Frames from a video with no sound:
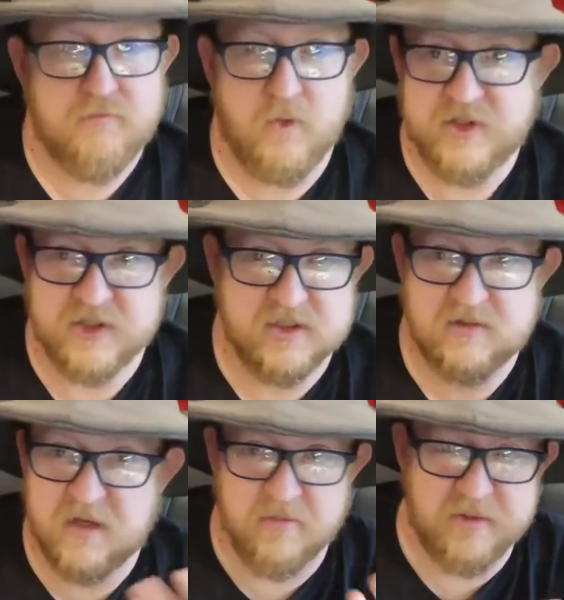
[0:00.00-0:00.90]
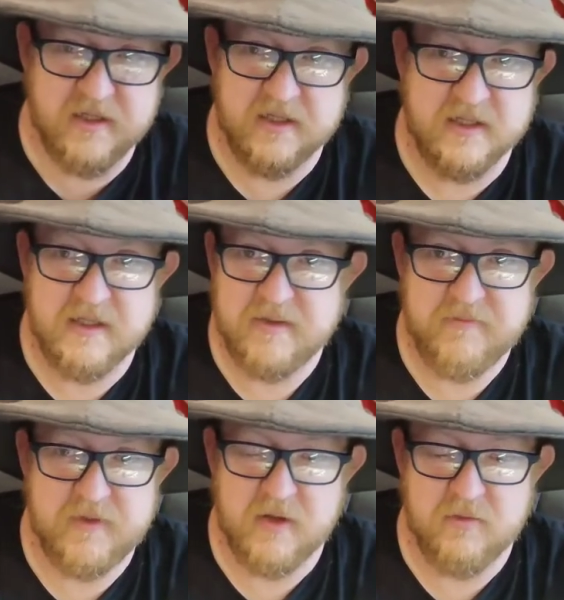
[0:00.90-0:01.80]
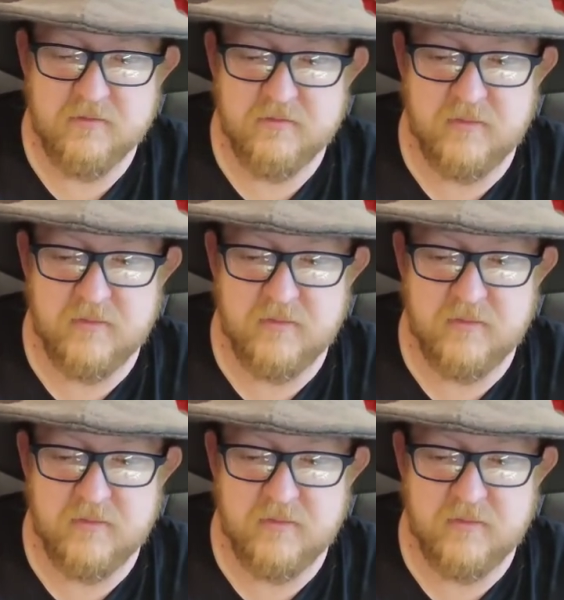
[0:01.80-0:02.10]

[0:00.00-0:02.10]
which is completely you know